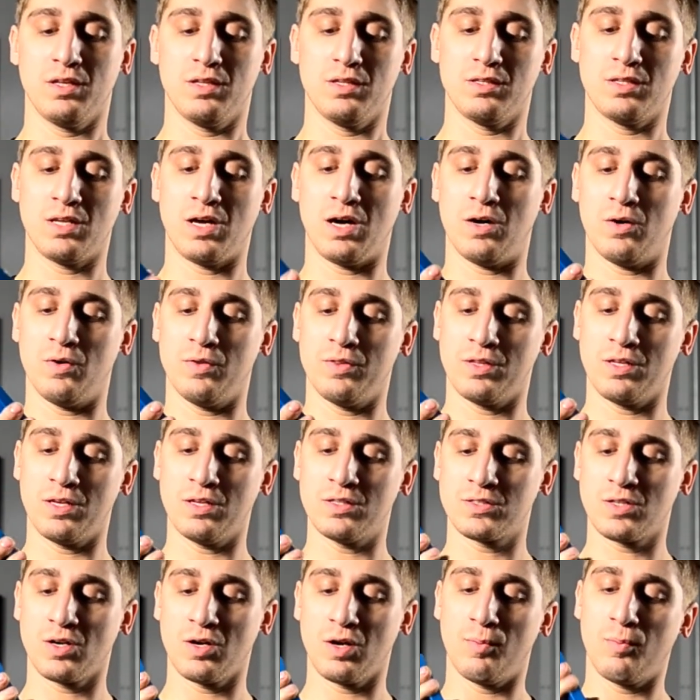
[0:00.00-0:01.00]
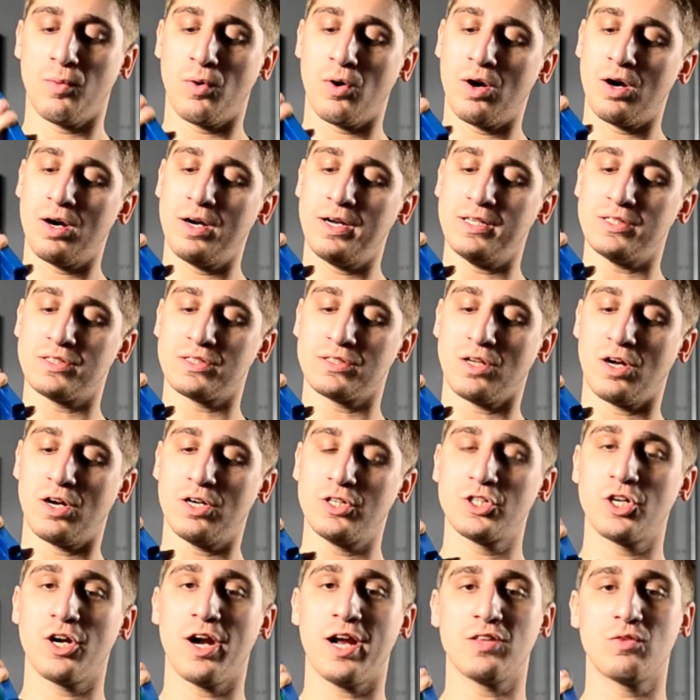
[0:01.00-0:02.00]
Now, the internal bore is
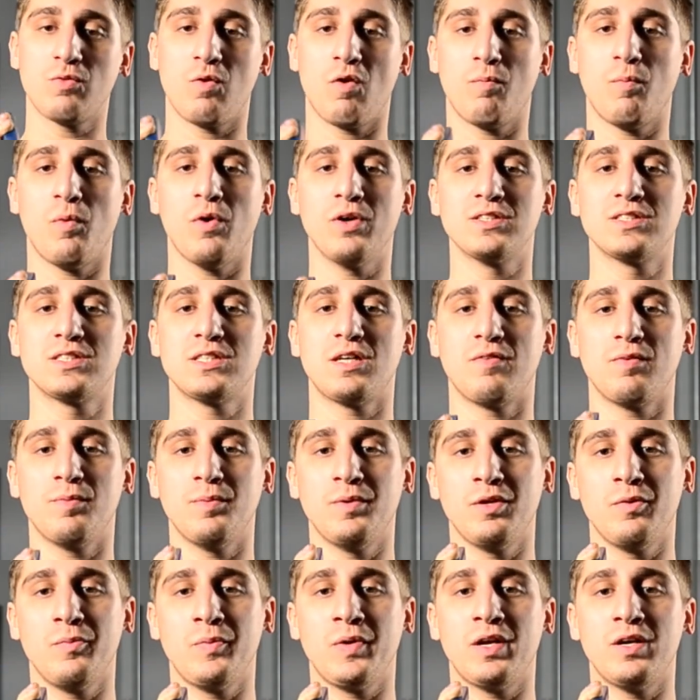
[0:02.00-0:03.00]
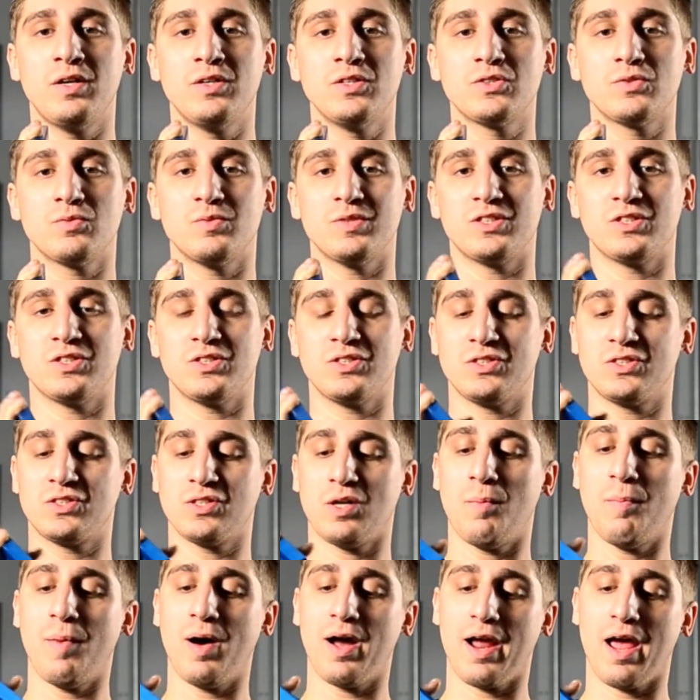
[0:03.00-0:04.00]
larger at twelve point seven millimeters, which is
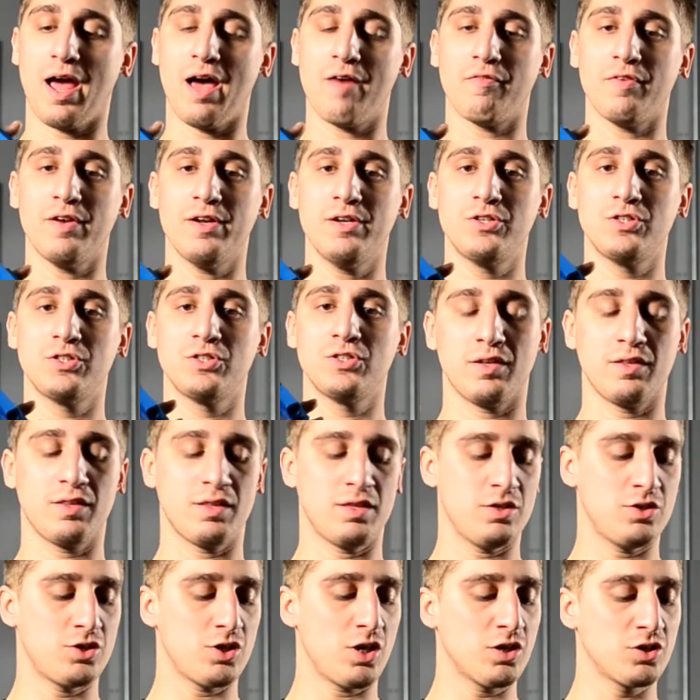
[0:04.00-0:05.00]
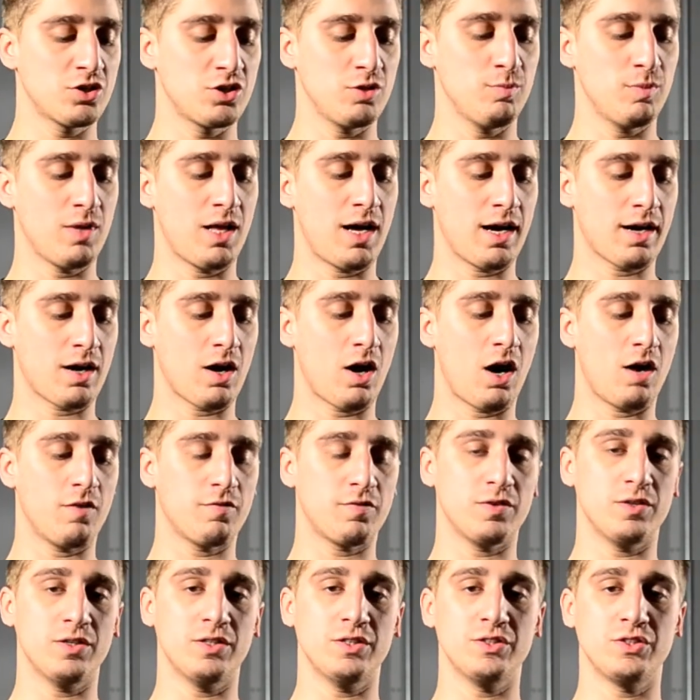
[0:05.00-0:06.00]
about a half an inch. The junction block
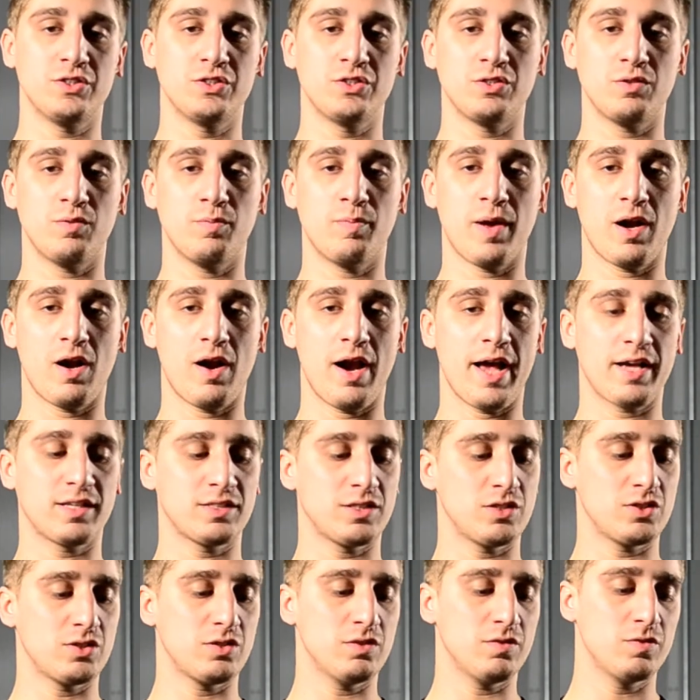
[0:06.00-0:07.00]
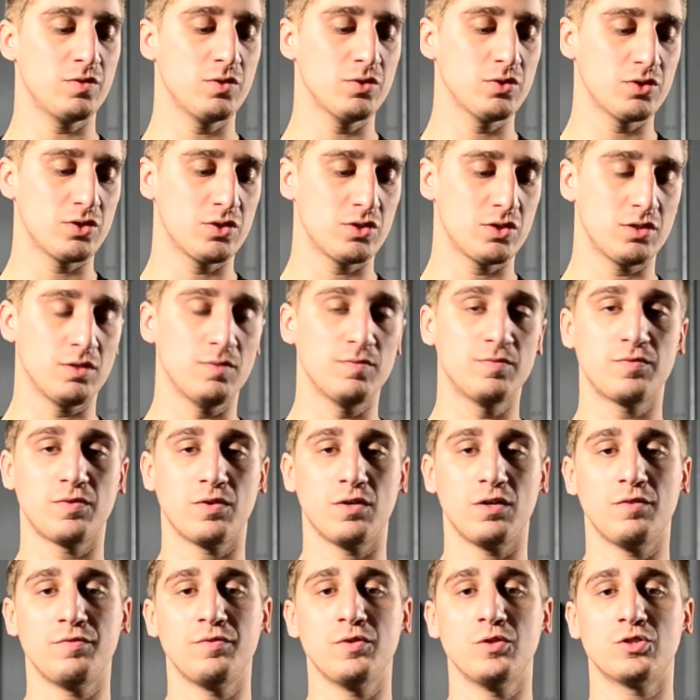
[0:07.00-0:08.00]
offers better access to the fuel system
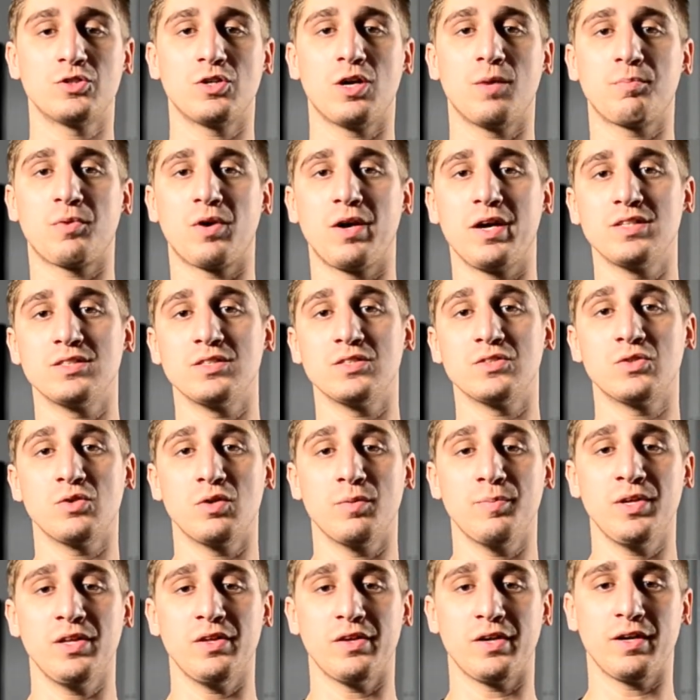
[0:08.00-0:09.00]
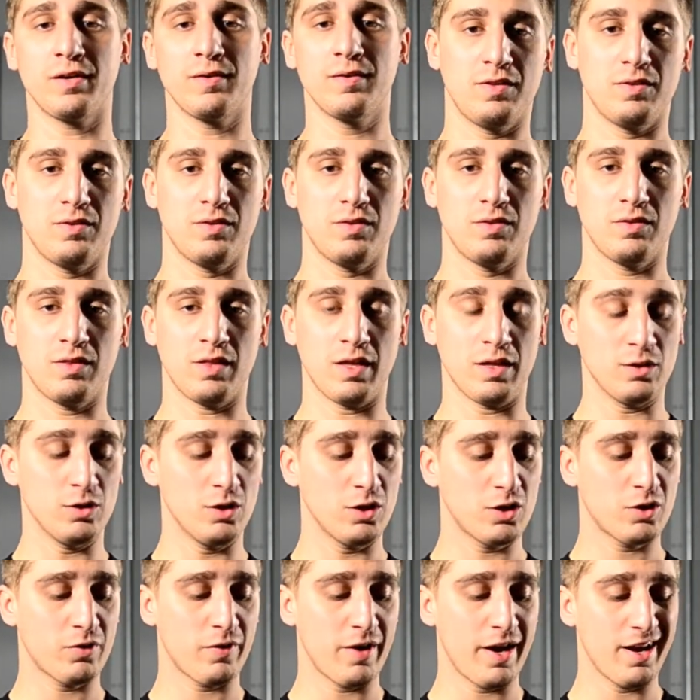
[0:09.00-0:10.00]
for future upgrades and tunability. They
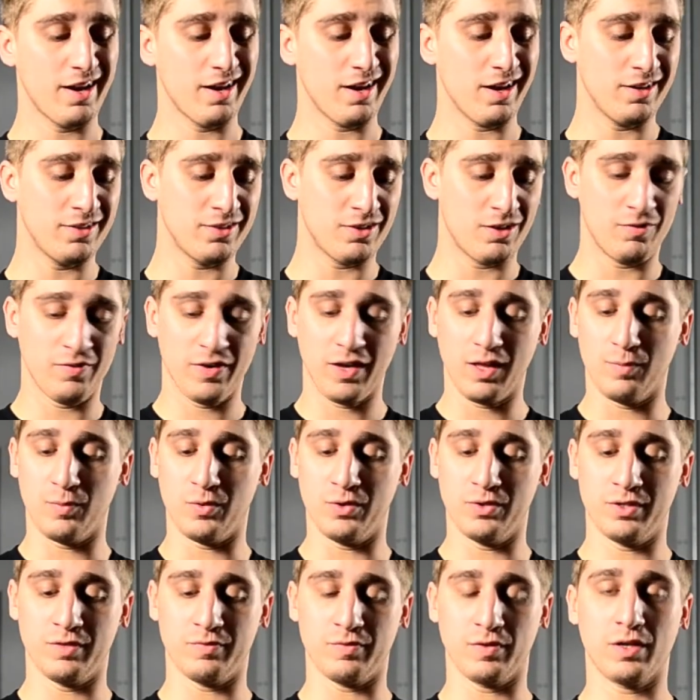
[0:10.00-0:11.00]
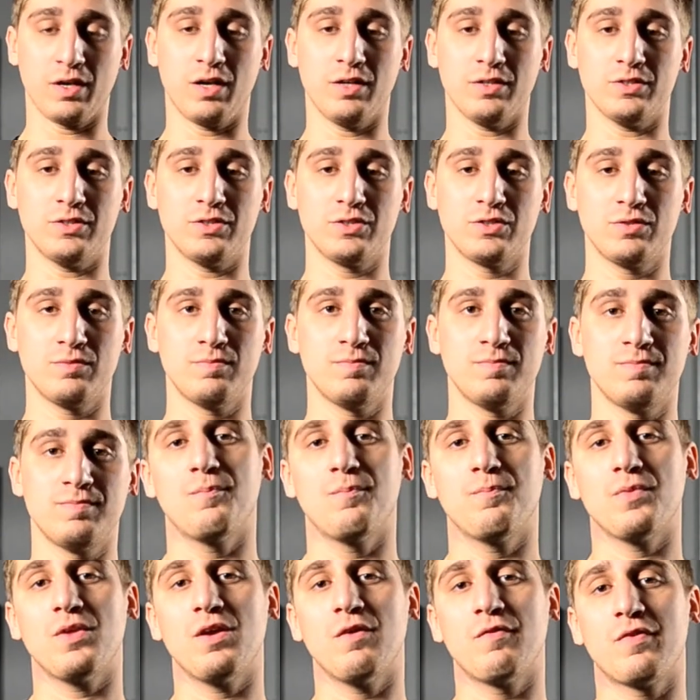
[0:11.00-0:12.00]
look great, and they're available in different colors.
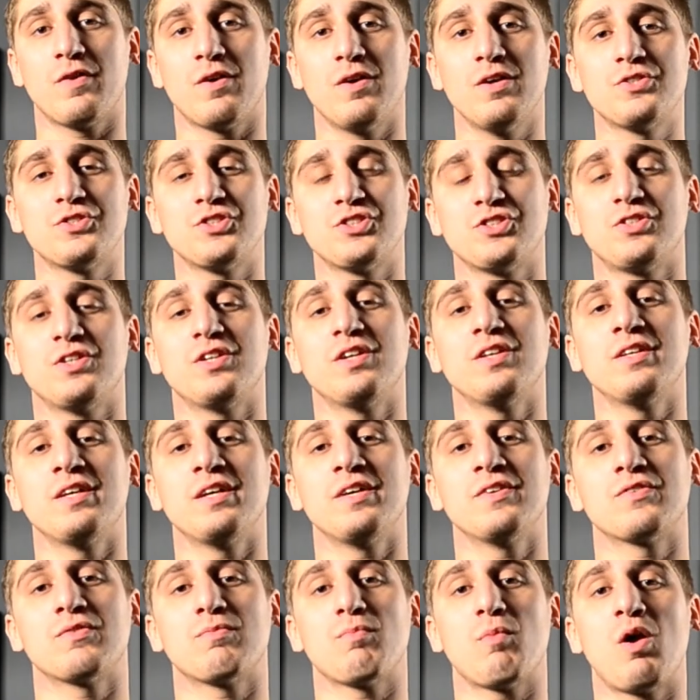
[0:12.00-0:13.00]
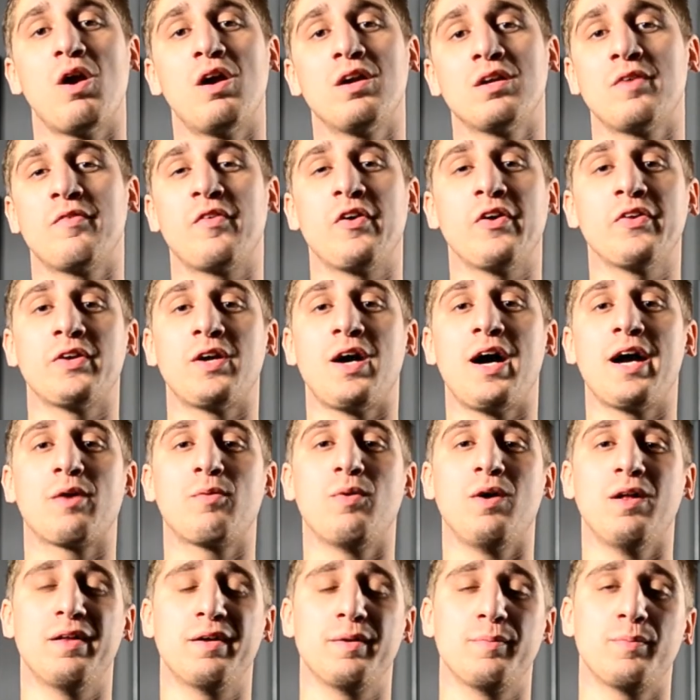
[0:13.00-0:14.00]
If you're interested in these or any of our other high
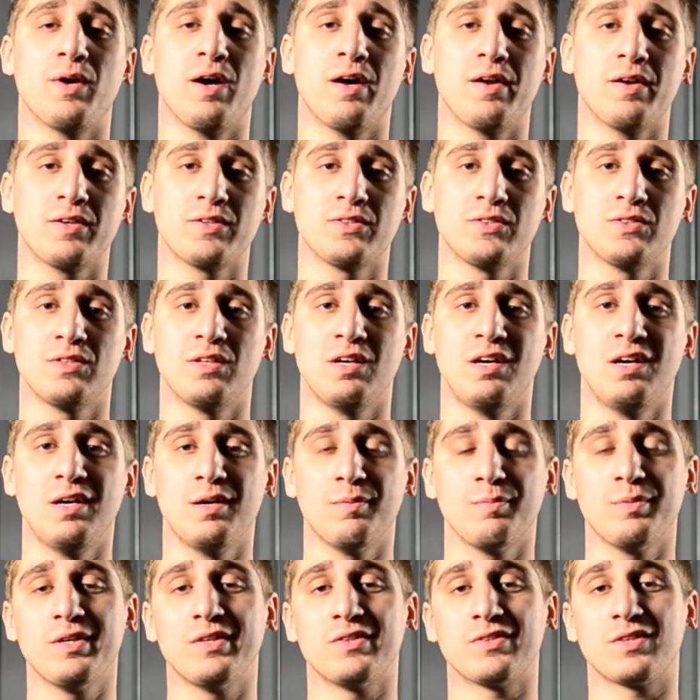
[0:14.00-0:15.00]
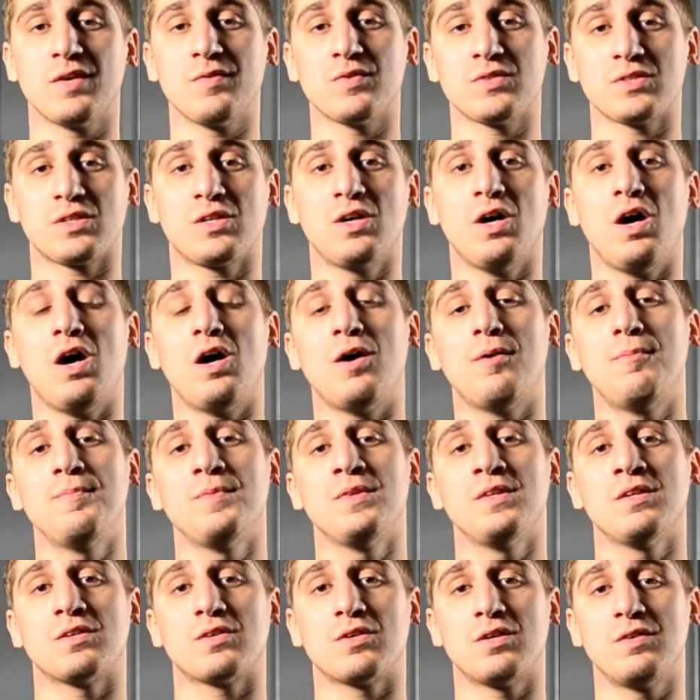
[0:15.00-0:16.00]
quality products, please give us a call
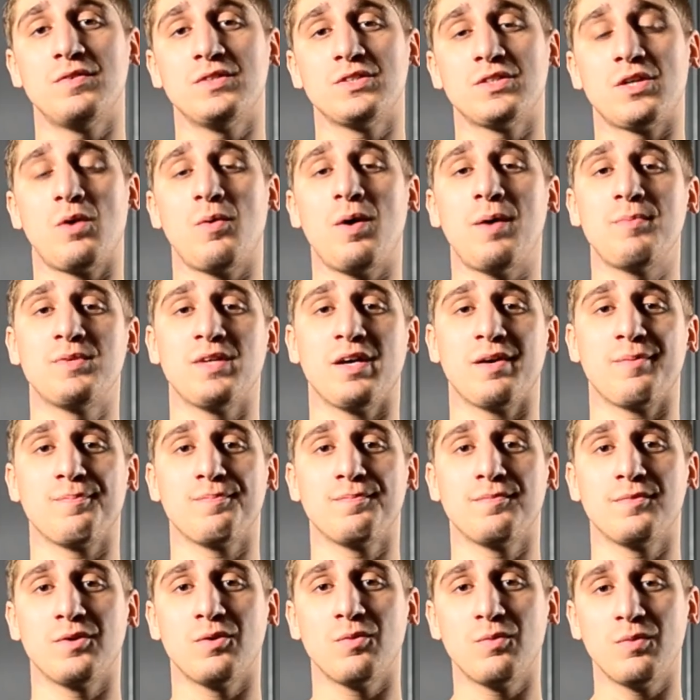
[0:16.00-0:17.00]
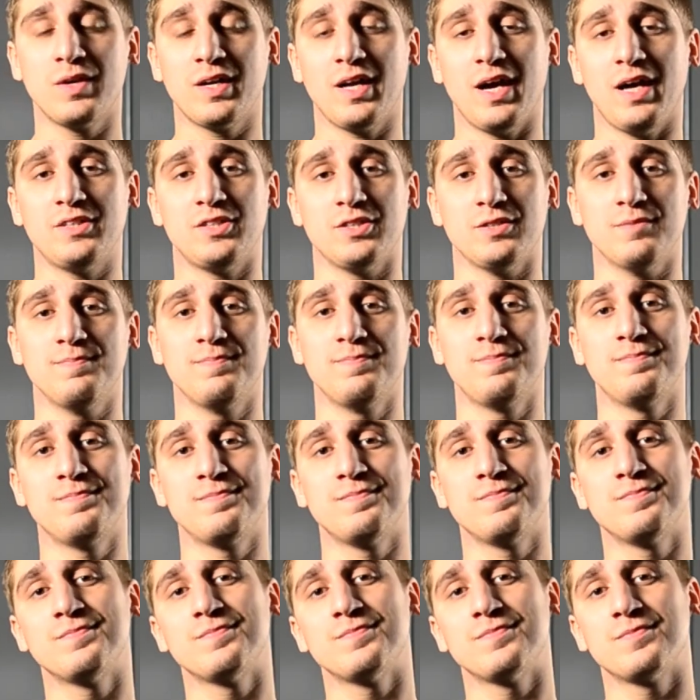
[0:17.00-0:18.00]
or visit our website. We got you.
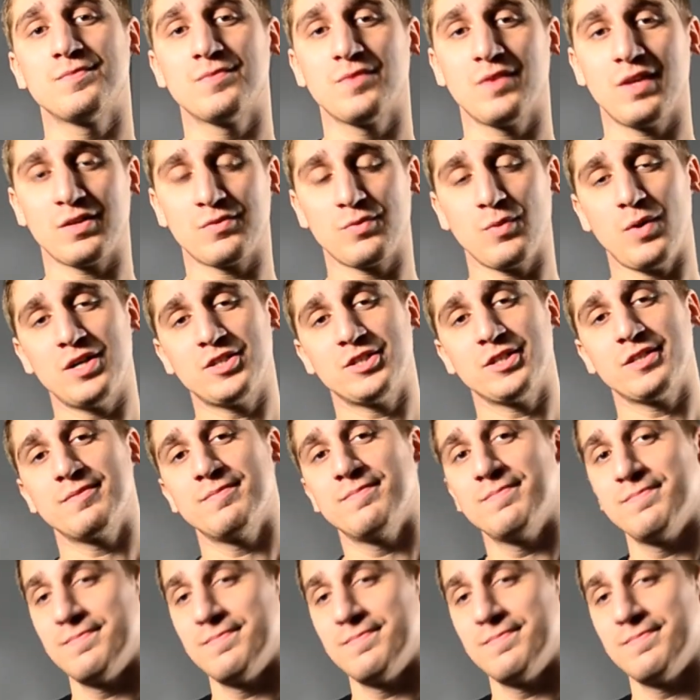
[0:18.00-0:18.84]
Thanks for watching.